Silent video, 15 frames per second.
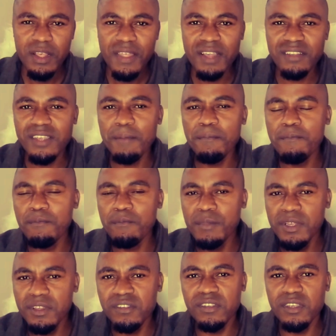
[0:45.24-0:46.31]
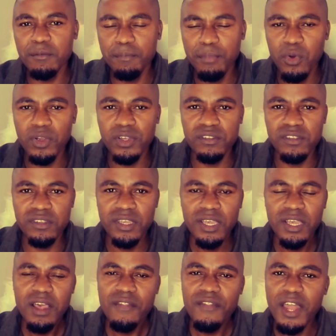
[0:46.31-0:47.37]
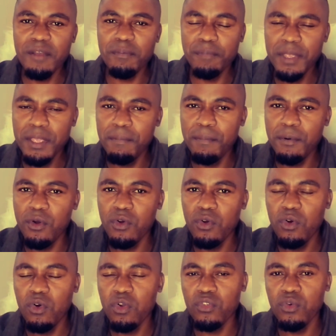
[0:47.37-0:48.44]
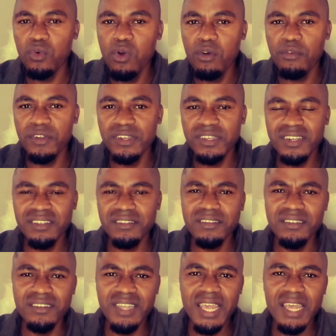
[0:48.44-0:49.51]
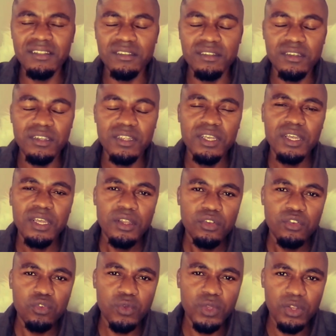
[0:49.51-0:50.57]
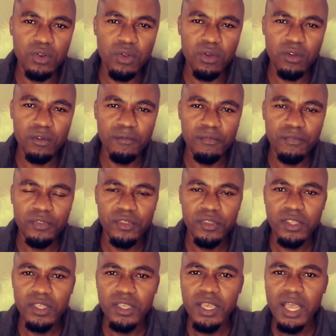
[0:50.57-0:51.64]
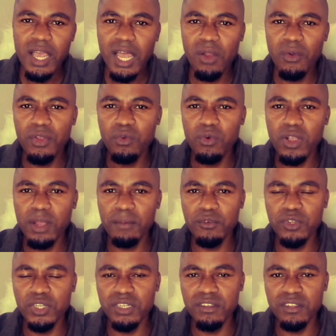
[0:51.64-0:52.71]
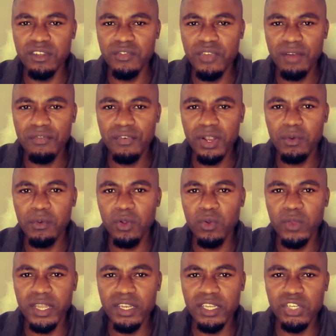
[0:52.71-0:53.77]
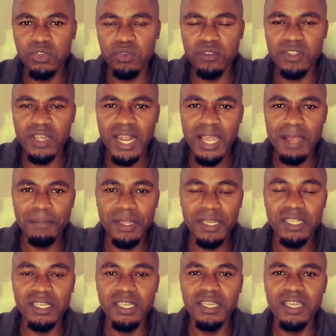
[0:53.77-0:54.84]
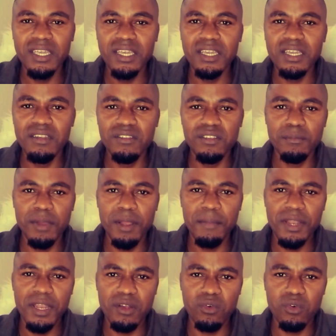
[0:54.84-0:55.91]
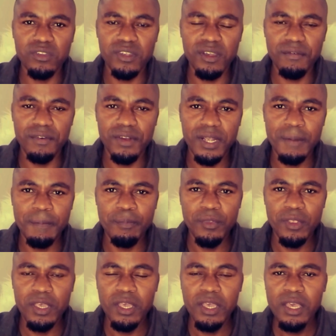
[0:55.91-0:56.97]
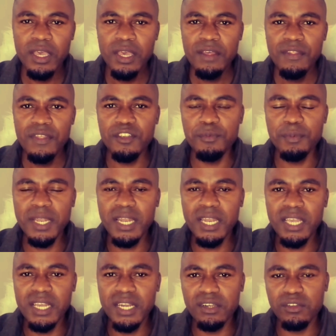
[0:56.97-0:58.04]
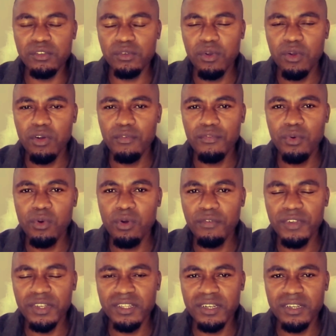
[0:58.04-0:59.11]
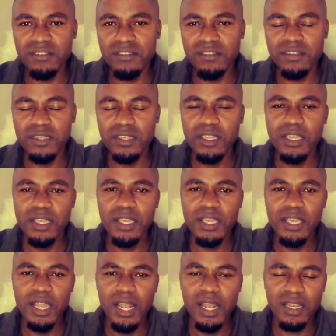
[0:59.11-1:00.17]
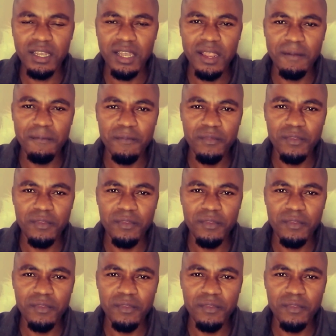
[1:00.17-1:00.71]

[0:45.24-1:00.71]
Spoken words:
There are some missing points that people or the war veterans tend to ignore. Hello and welcome to JCTV Africa. We'll look at issues that are happening in Zimbabwe and across Africa. There's been an increase of the war veterans lately.